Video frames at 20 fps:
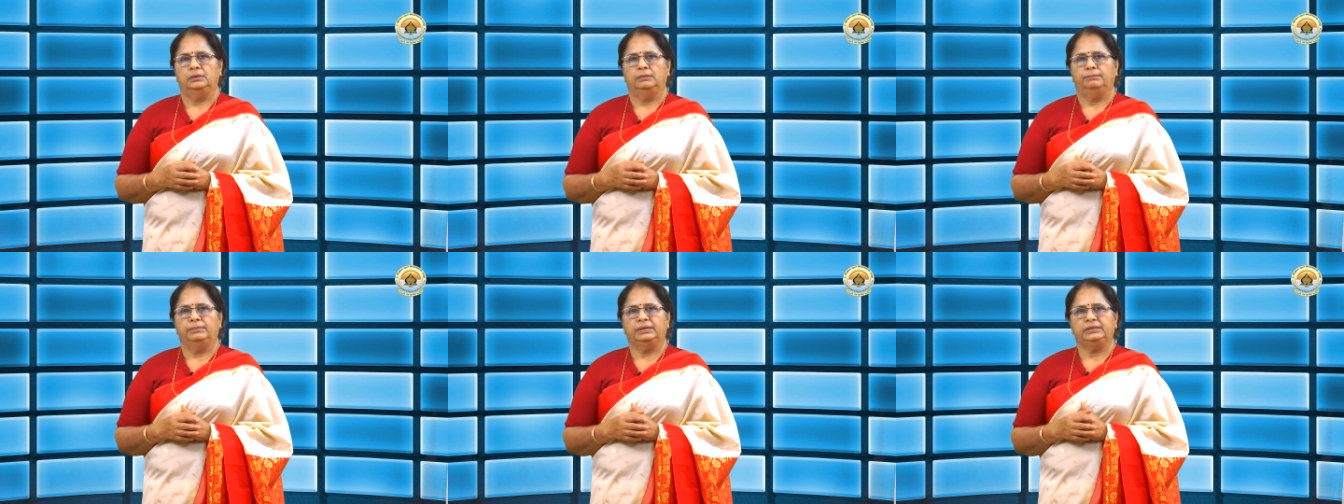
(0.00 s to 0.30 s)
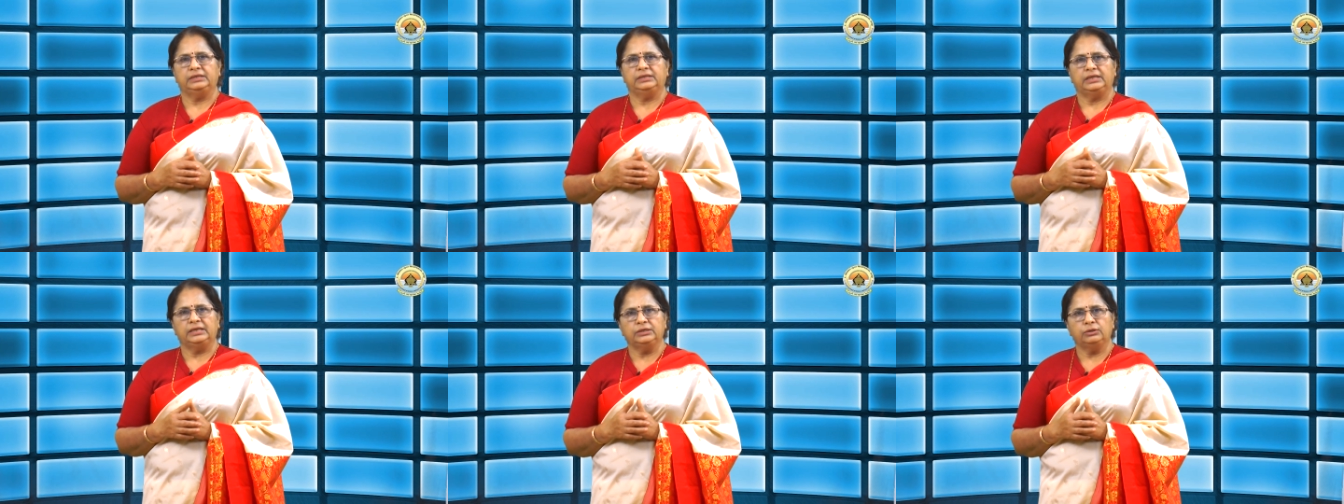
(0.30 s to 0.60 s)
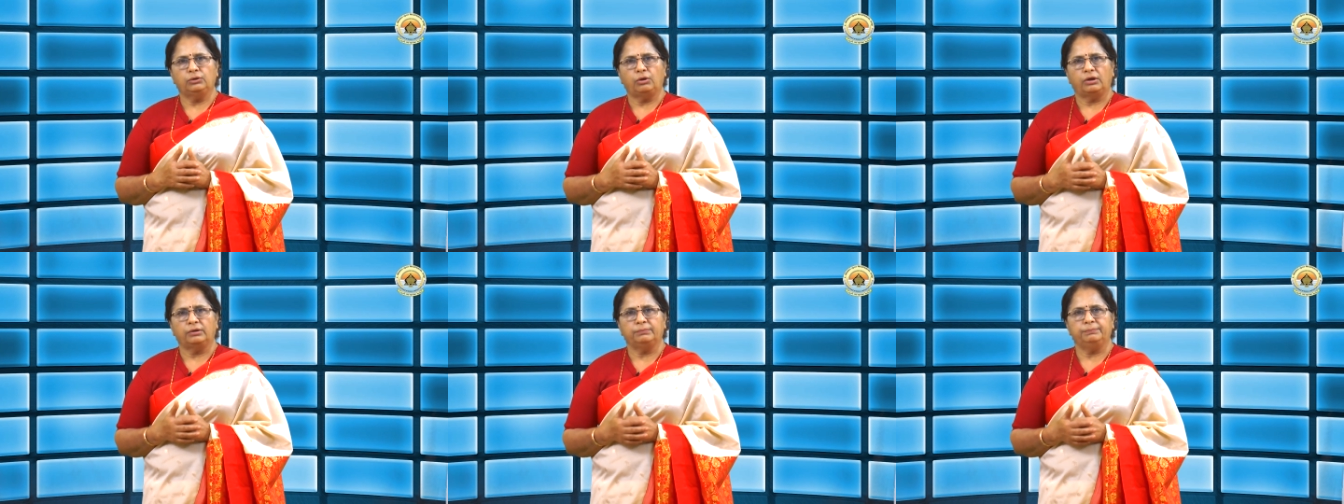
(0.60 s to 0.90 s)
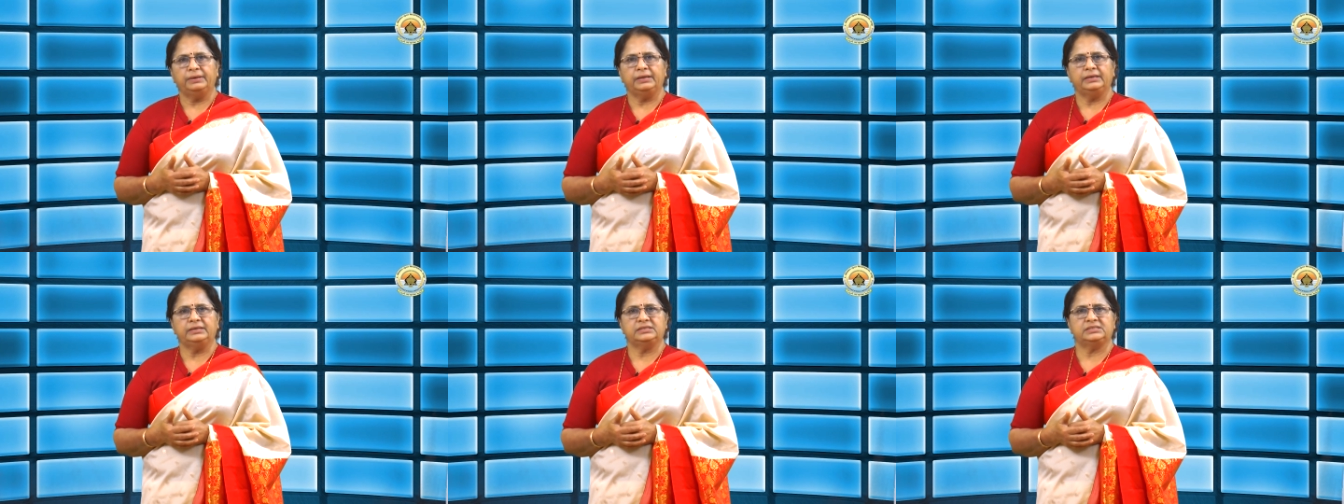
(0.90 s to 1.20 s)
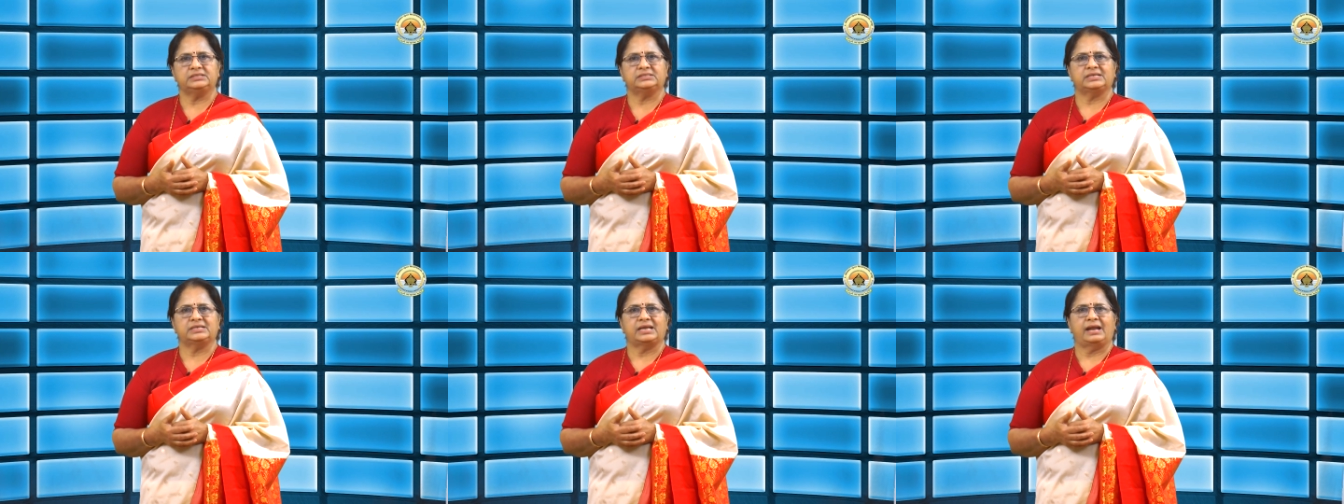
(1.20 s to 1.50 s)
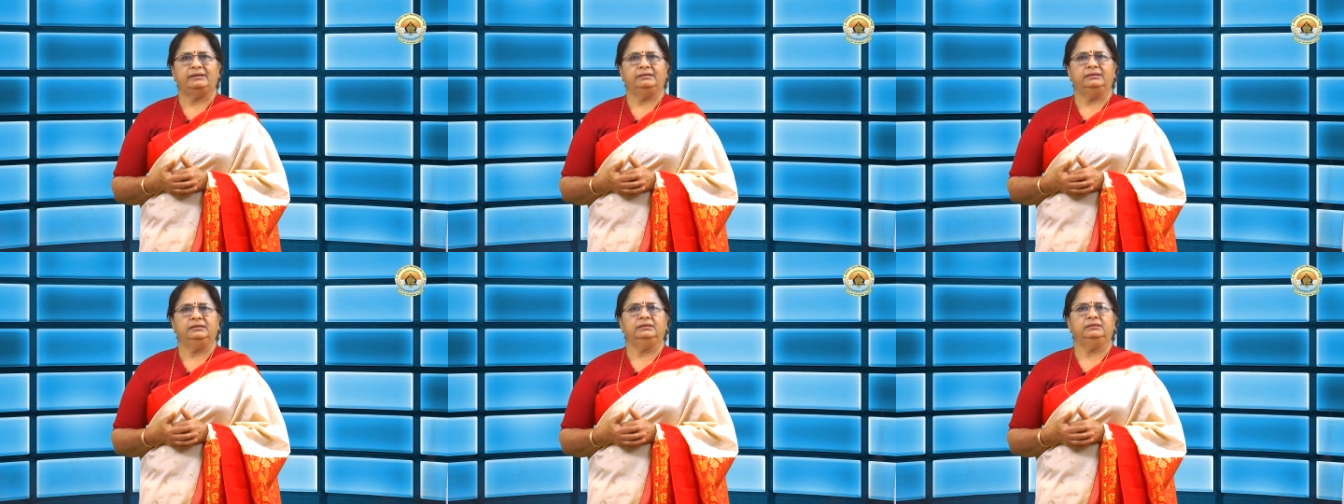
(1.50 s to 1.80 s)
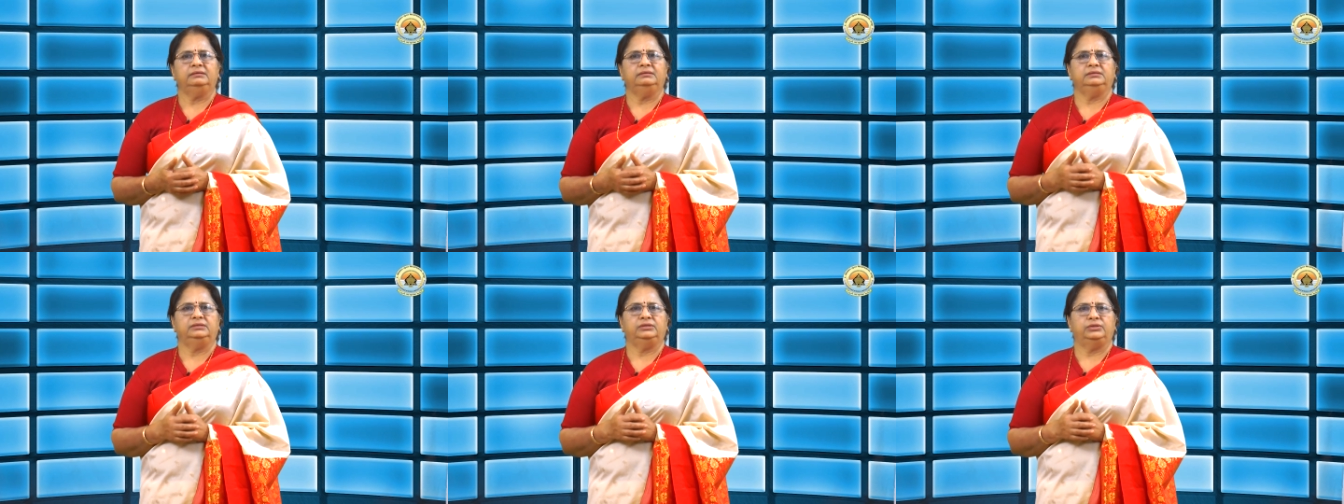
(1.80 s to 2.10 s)
but incorporate
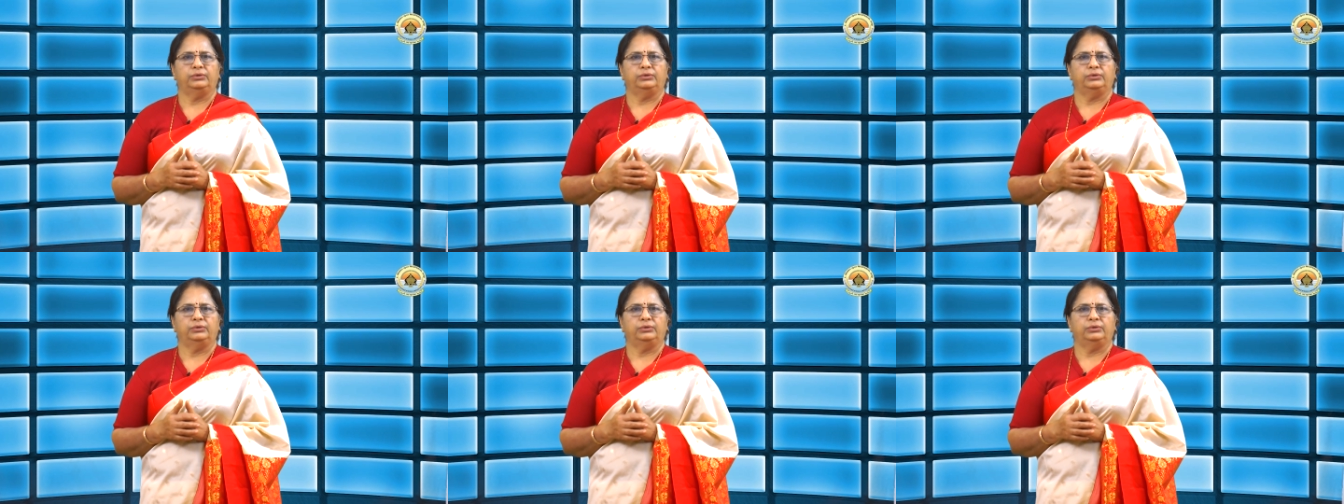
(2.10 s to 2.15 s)
standard